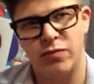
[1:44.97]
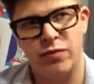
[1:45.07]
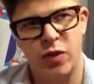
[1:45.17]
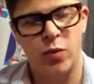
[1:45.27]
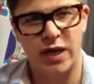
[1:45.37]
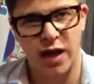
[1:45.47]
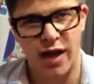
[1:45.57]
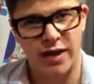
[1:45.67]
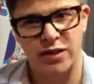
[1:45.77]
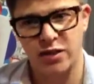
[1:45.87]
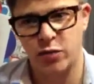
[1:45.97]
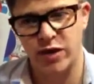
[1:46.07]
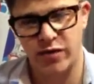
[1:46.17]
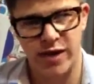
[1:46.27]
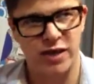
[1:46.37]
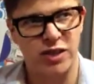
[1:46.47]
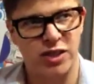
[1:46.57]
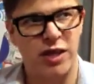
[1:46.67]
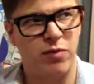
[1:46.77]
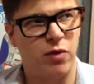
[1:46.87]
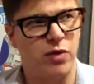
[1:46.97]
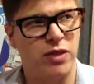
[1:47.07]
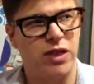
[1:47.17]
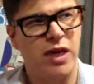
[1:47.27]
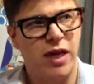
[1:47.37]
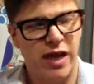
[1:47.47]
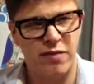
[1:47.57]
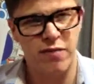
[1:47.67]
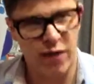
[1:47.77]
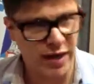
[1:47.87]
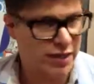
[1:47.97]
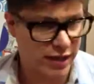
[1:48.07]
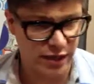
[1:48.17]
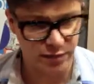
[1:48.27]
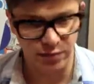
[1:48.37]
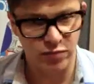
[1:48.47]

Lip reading: that we like, and so we created a shape that was inviting,